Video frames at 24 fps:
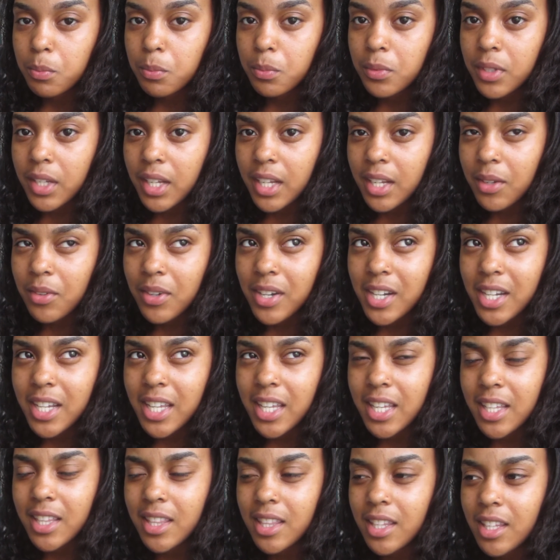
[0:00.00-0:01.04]
dang well I
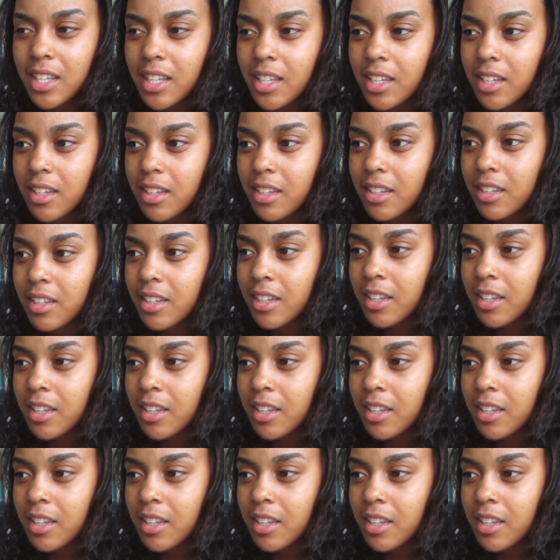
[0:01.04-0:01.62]
can't think